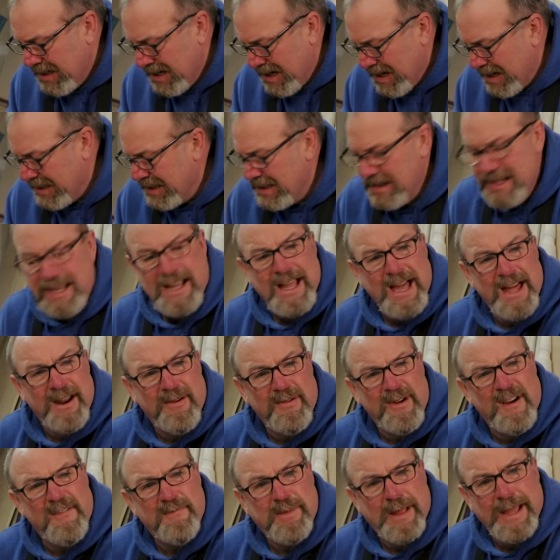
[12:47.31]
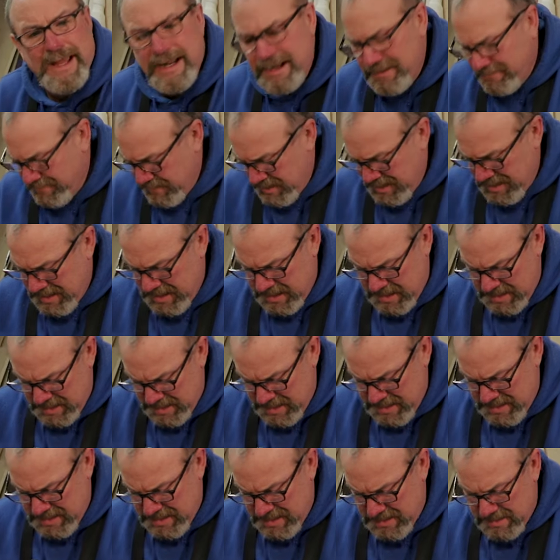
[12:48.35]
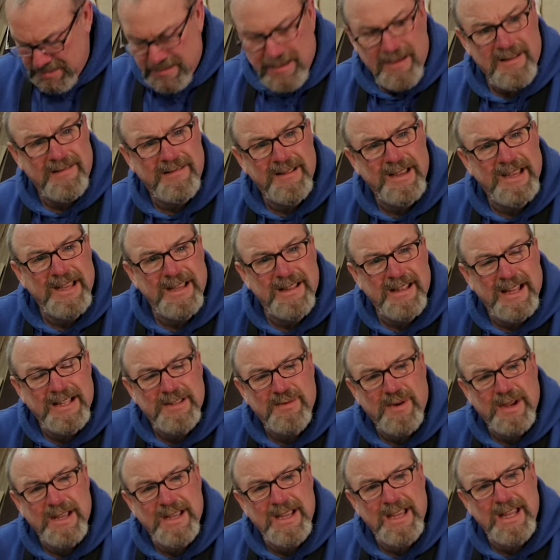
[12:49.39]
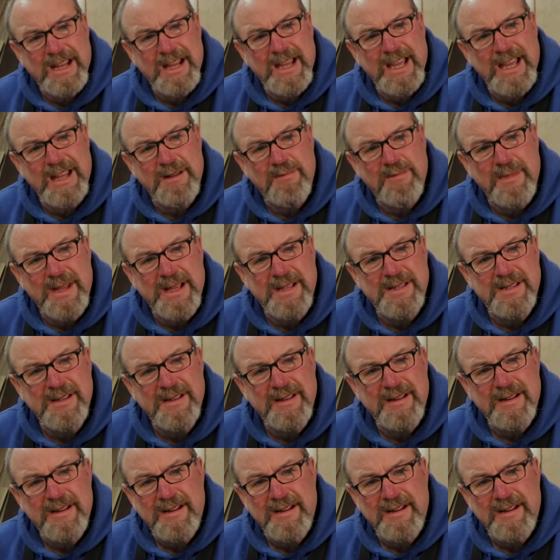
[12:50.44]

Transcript: and then they kind of rough plane it, and that's why you get it hit and miss.